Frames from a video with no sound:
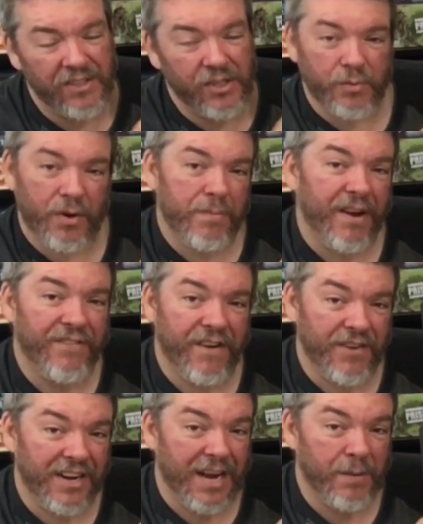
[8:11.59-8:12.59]
This is one of my
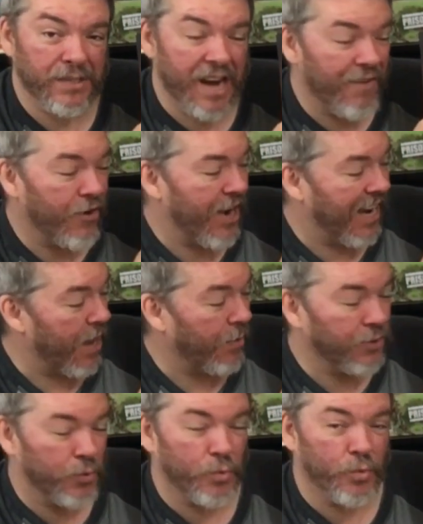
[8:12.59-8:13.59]
favorite games ever, and I
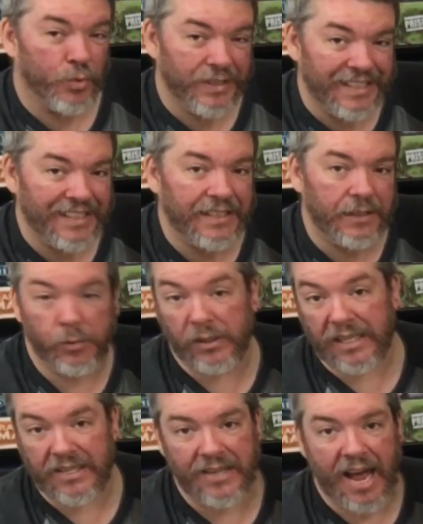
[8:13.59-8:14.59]
was really,
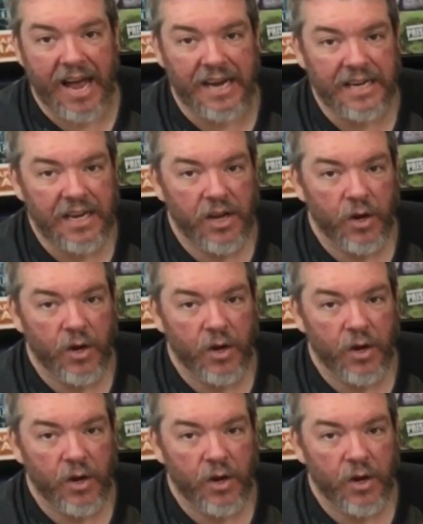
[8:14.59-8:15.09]
really sad